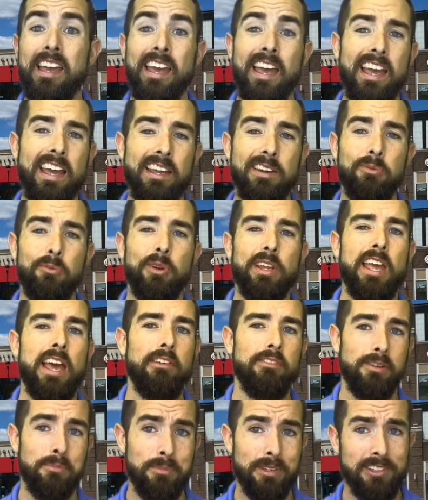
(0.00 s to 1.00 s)
And we
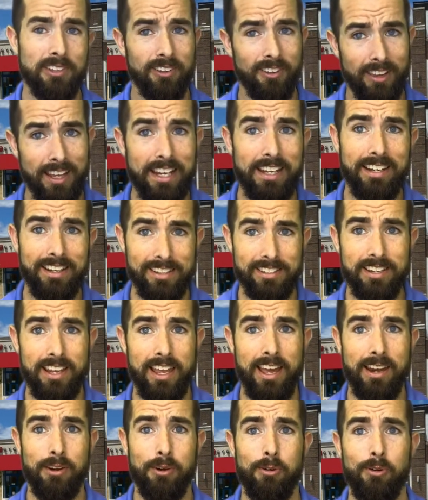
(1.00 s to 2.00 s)
have a miscellaneous
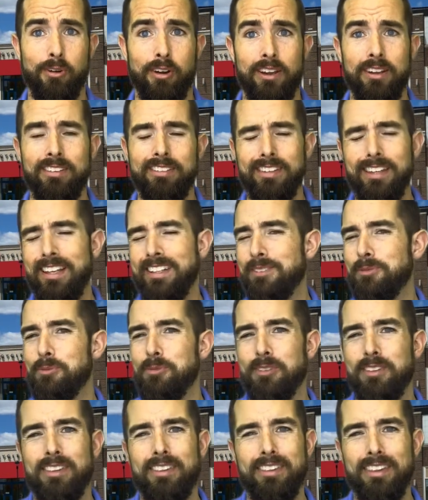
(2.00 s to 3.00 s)
category, and that's
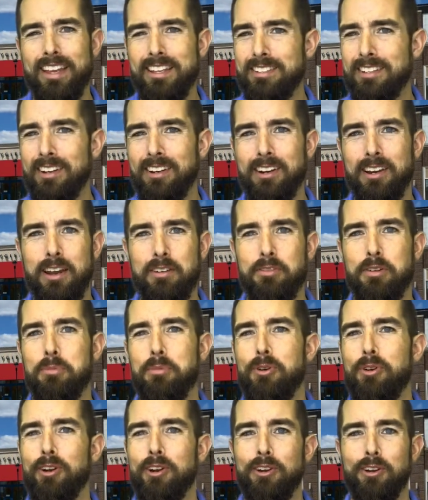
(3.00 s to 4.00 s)
with that's going to cover
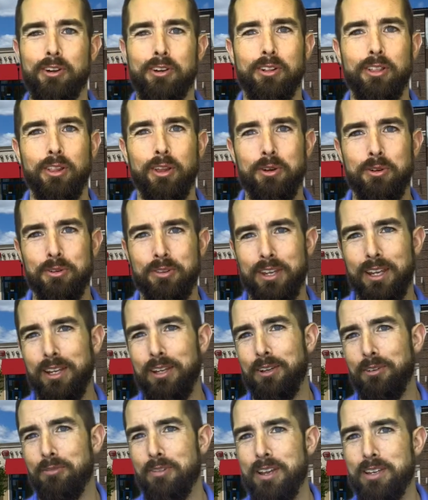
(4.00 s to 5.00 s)
more your
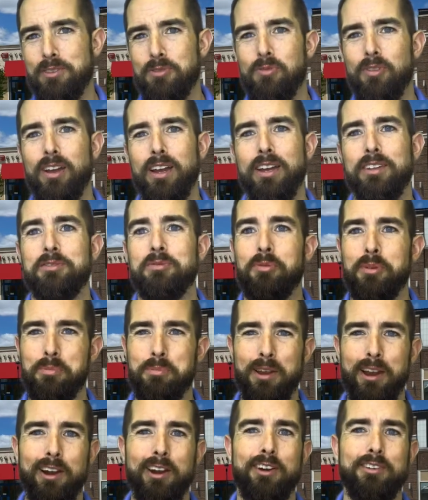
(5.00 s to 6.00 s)
clothing, your restaurants,
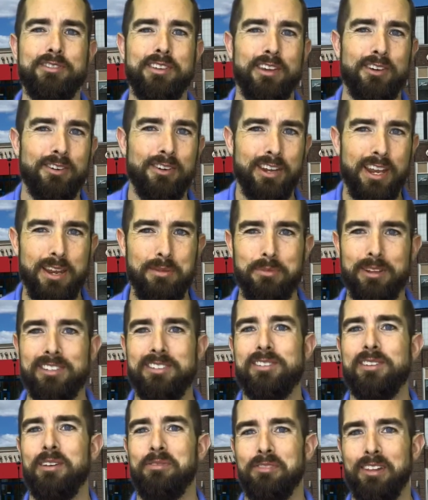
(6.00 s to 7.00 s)
repairs, entertainment,
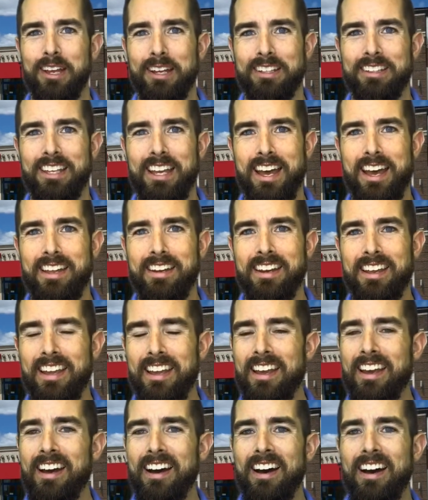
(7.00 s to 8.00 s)
stuff like that.
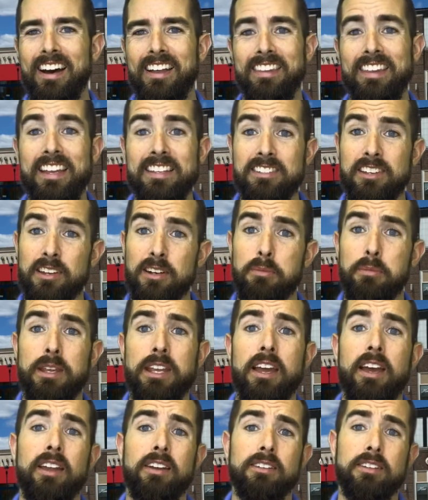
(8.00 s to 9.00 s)
Uh, that's going to
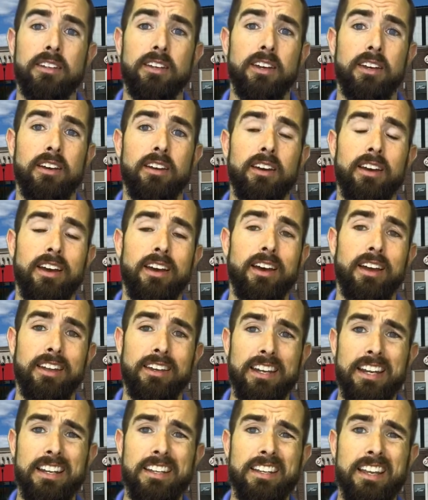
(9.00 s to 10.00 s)
be at uh,
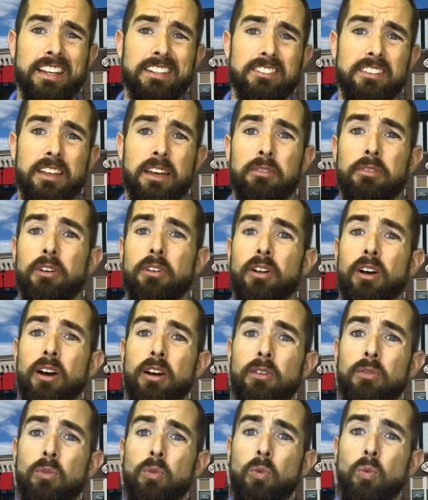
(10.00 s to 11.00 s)
an index level
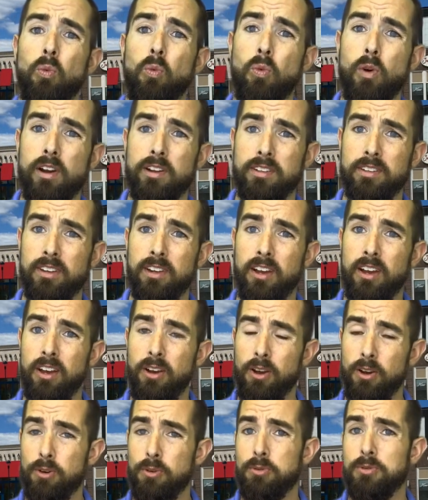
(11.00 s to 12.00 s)
of one
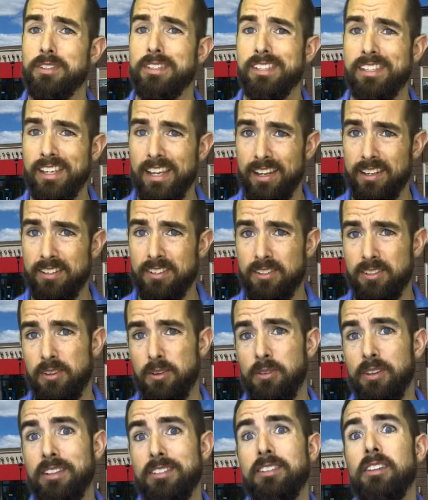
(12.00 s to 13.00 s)
oh six,
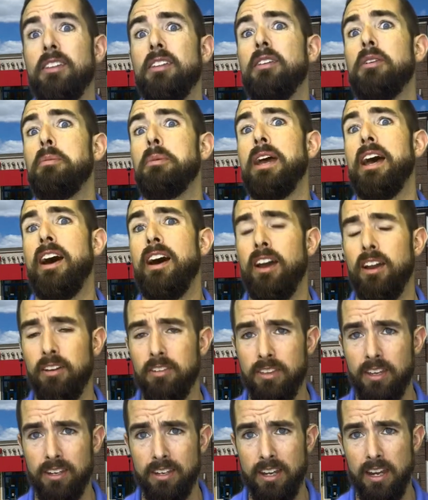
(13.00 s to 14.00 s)
so that's a little bit higher
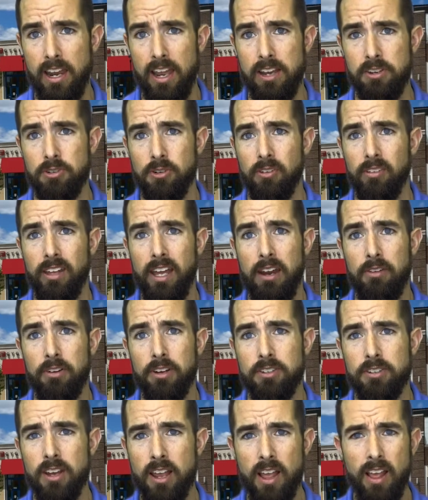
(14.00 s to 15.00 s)
than the national
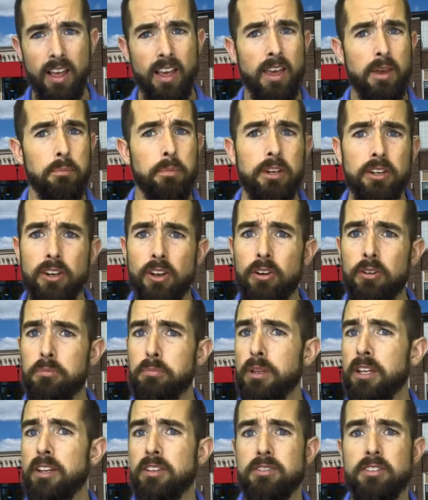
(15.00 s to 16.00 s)
average. But no,
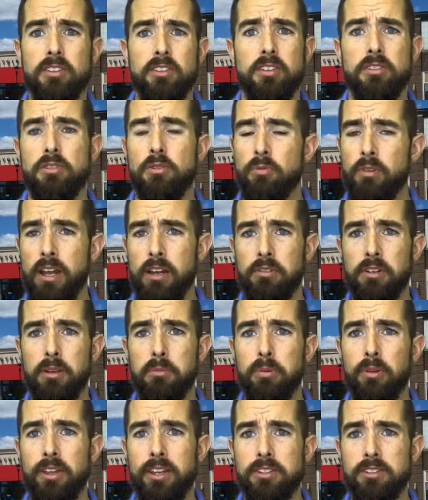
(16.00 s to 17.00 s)
because of the
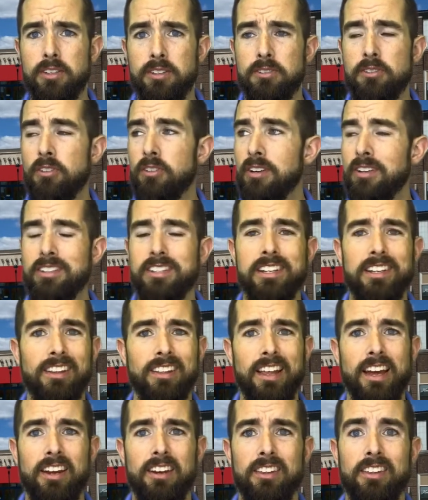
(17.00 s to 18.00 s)
surrounding places, you're going to see a
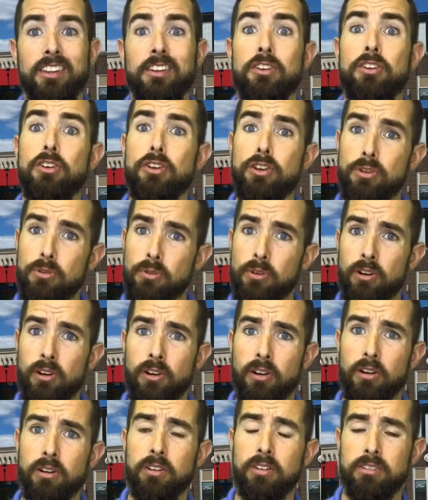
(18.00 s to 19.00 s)
lot of the
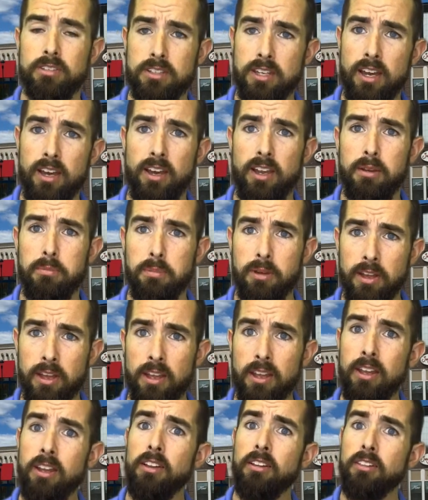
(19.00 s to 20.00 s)
newer type
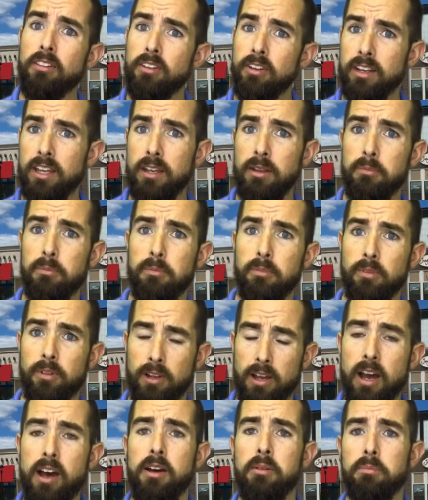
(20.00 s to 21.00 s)
looking
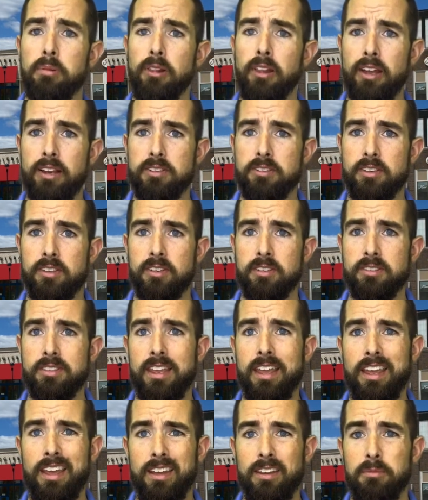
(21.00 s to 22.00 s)
complexes,
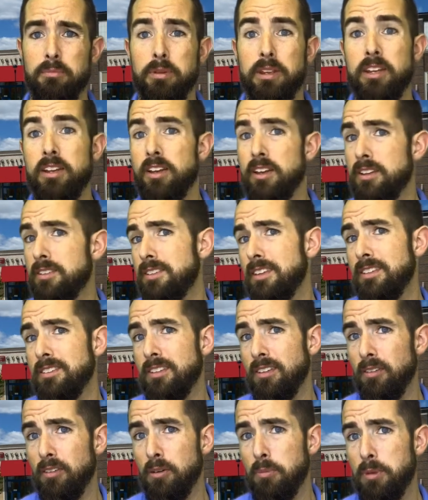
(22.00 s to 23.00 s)
and because it's
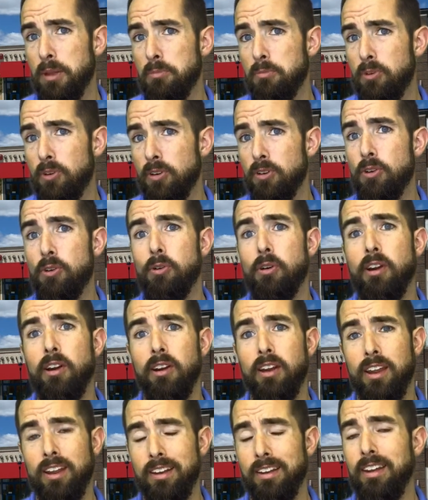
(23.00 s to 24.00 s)
a little bit more newer
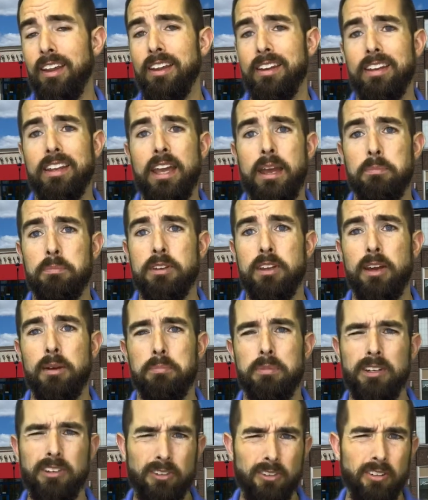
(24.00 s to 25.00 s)
and, and kept
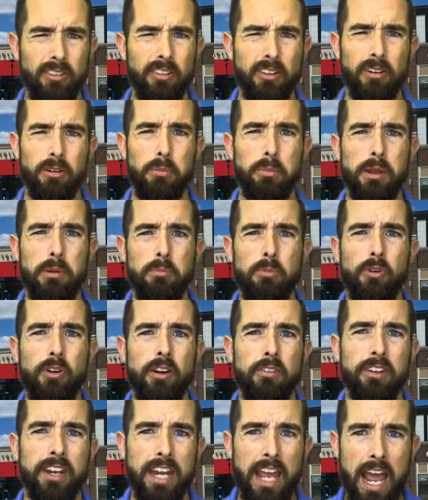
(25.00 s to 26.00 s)
up, and you're a little bit
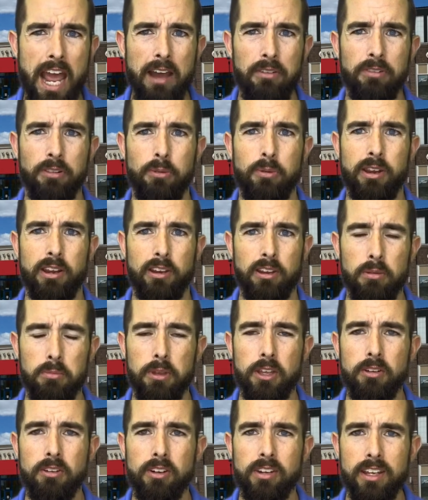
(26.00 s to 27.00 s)
more of an affluent
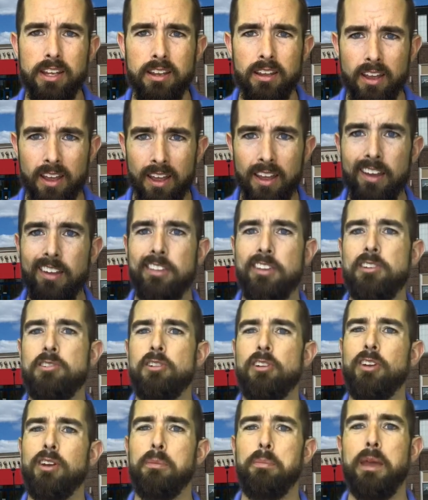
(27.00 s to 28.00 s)
community, that
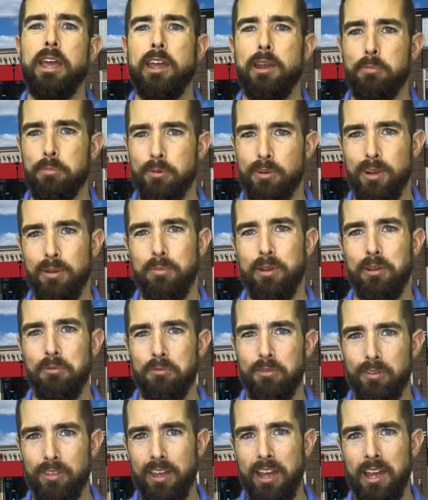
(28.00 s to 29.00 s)
you're going to pay a premium
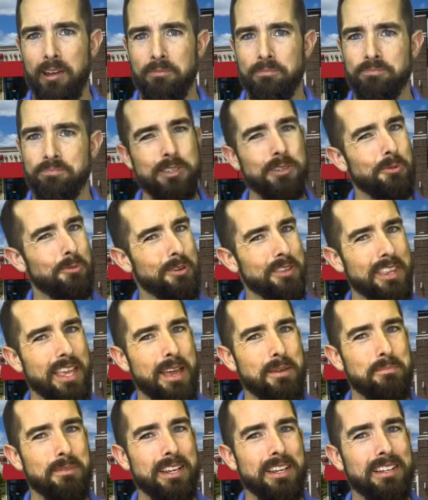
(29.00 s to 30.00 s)
for that. So what
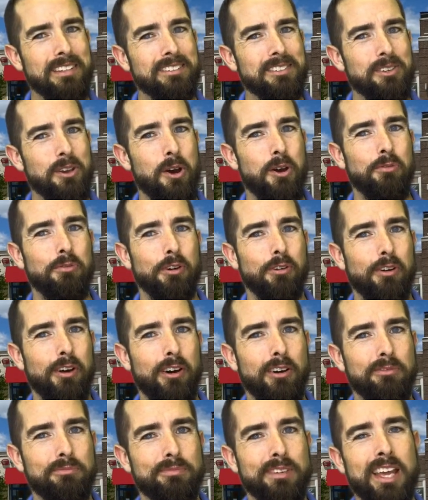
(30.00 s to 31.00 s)
that means
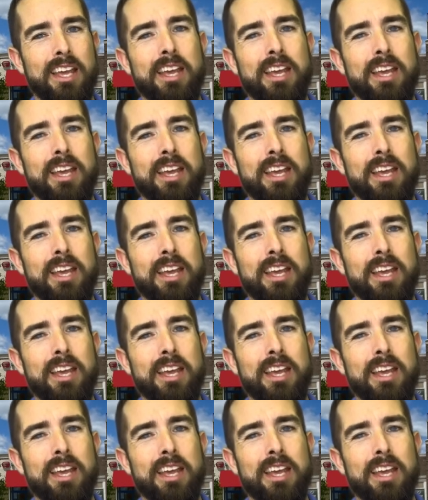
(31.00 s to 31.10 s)
overall,